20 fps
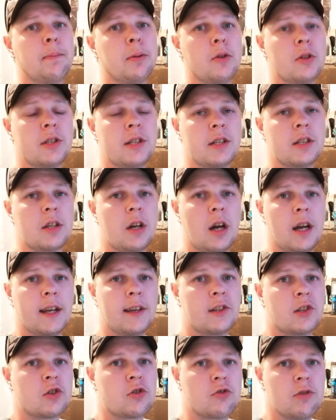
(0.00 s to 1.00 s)
Plus it's got
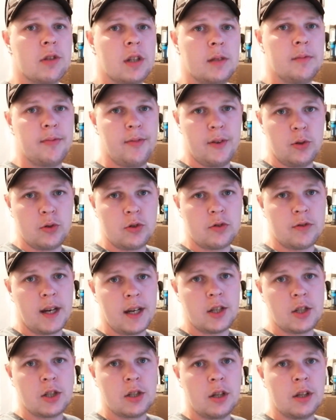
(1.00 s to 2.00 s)
extreme
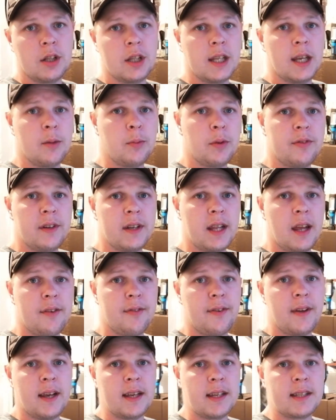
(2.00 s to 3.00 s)
filtration on there with an
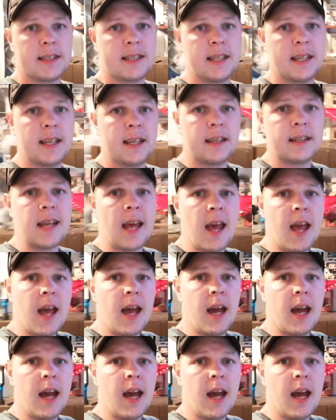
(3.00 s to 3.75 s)
FX6,